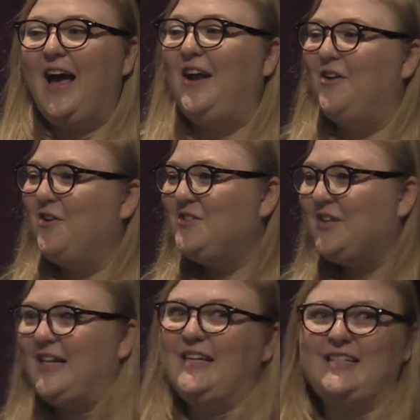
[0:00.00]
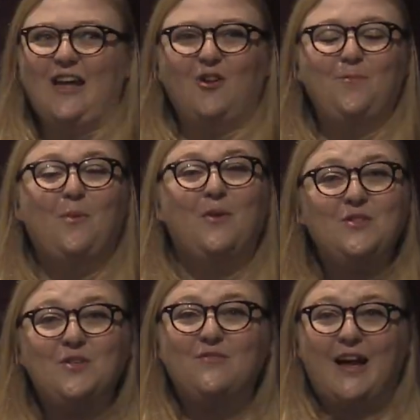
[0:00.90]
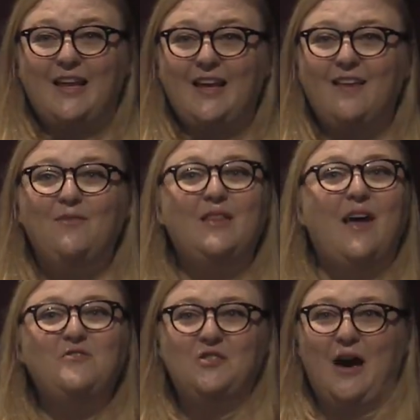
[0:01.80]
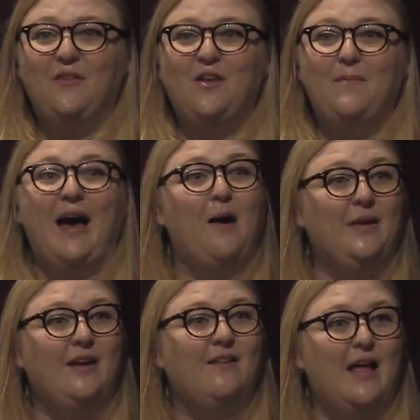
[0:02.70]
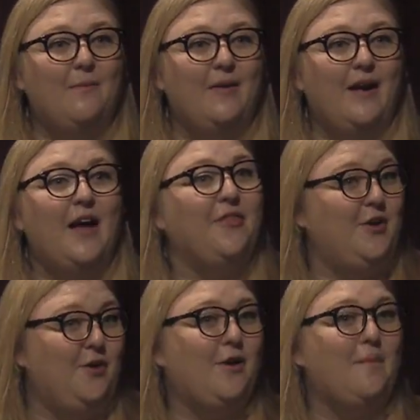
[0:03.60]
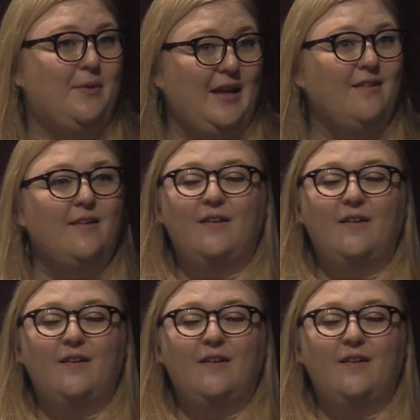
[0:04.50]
I know you're still getting settled, but once you're ready, we'd love to chat with you about how we can collaborate at the new company.